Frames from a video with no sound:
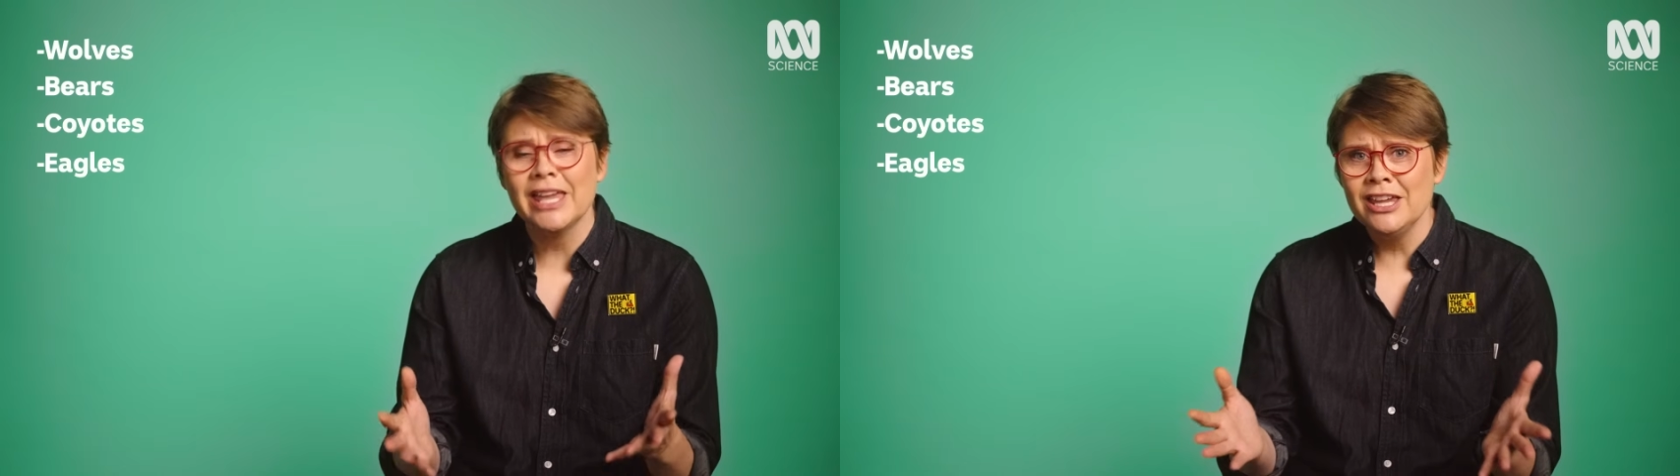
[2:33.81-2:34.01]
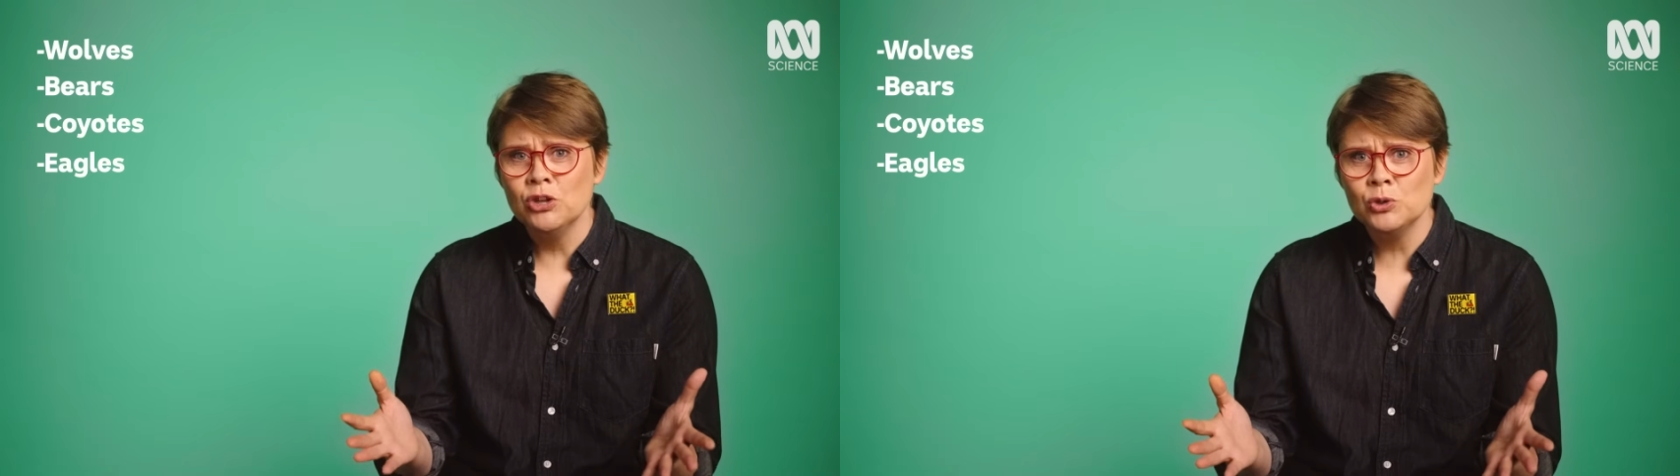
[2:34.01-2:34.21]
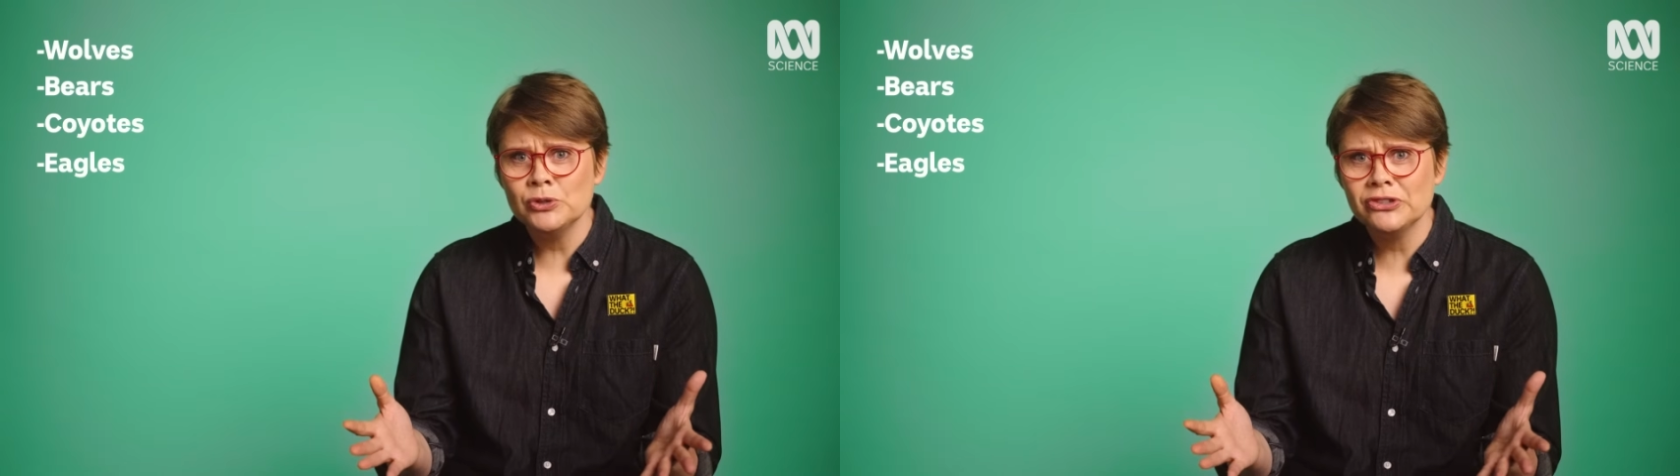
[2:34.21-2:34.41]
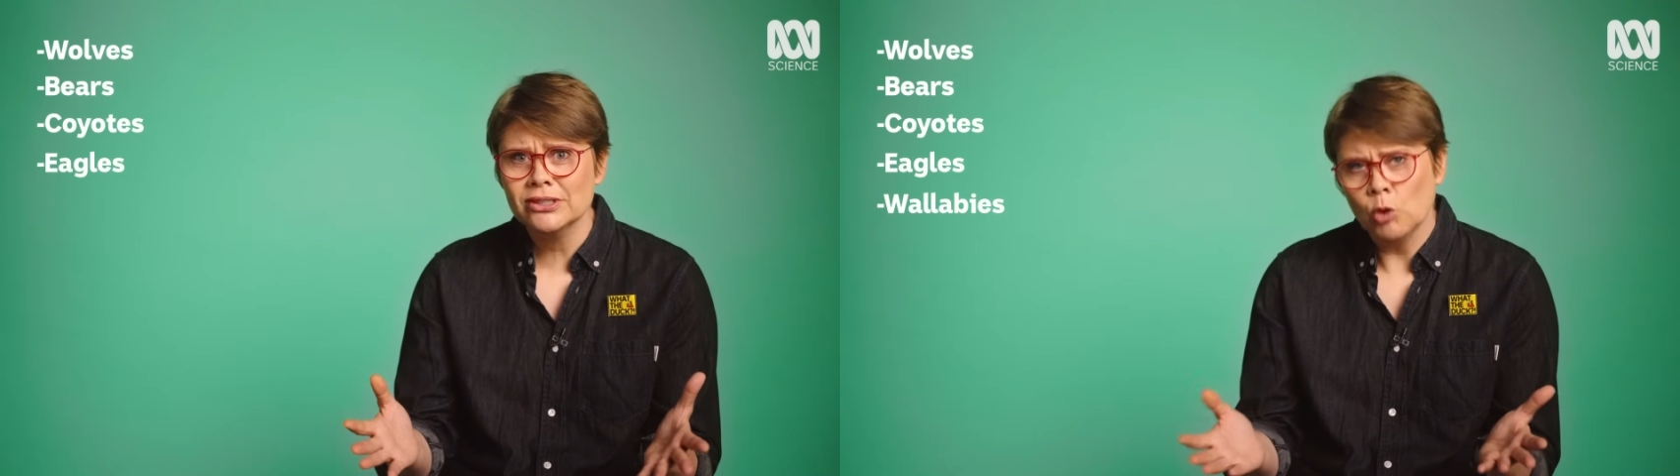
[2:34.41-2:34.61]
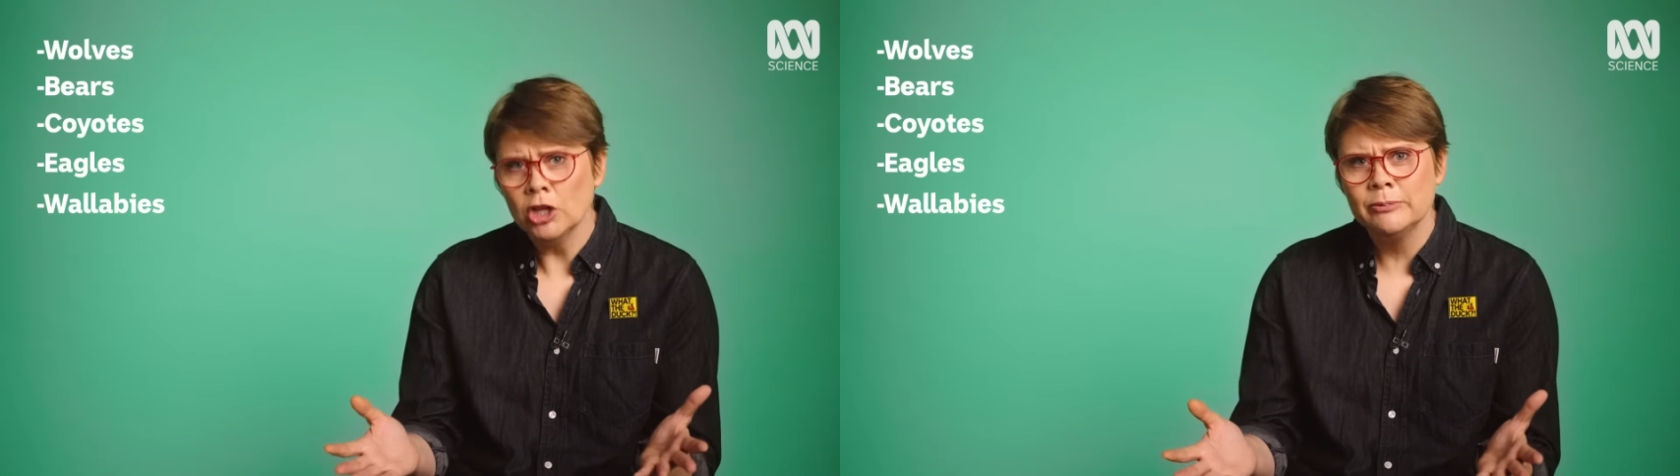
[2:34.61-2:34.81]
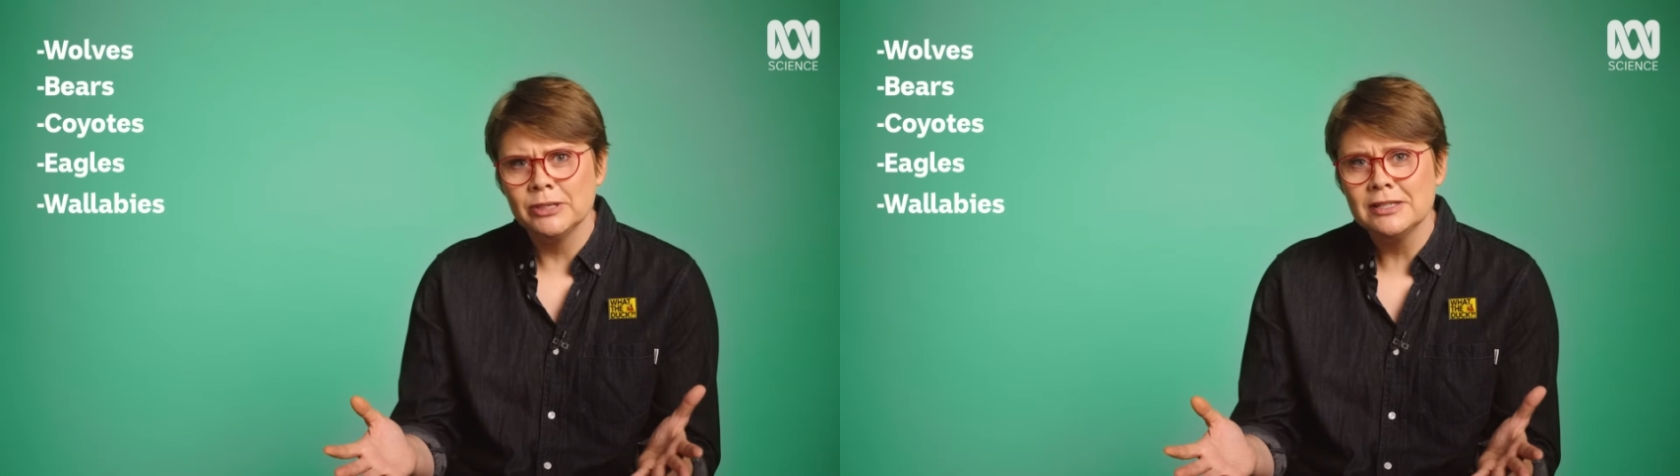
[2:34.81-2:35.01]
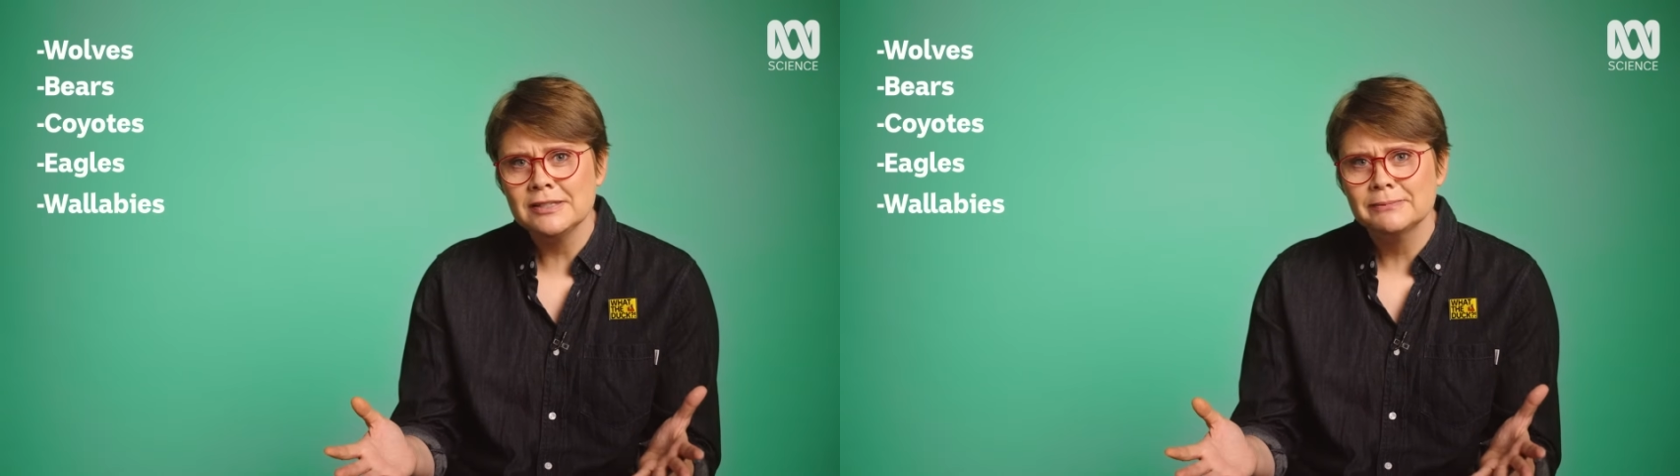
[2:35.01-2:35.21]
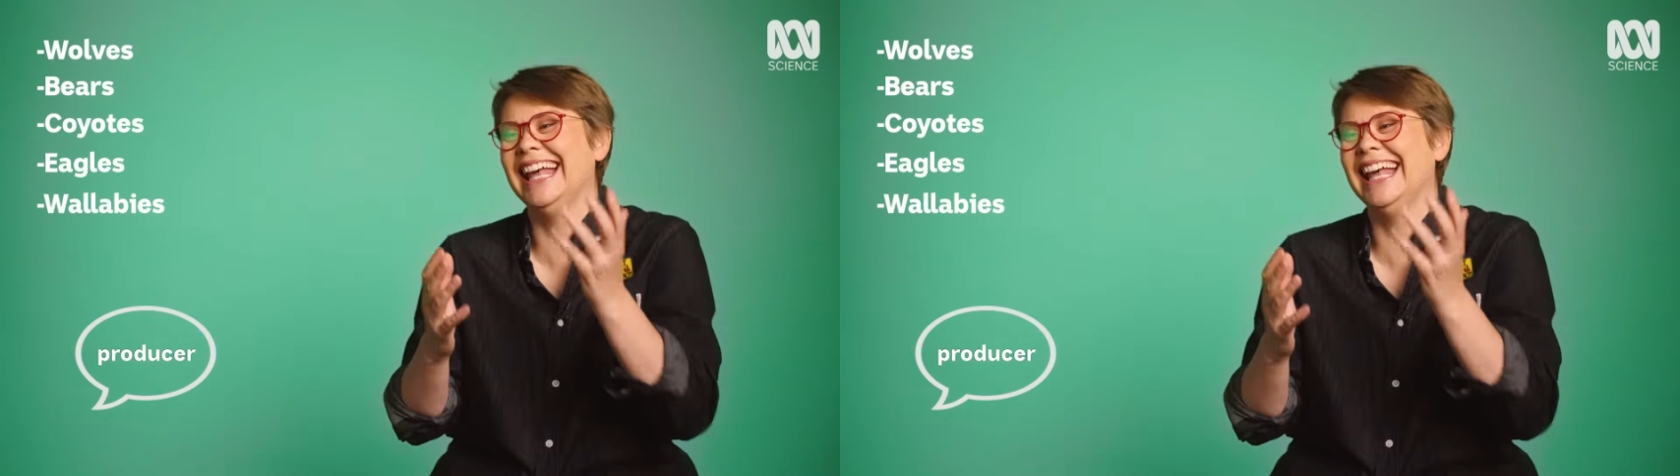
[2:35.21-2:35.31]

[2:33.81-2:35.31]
eagles, wallabies.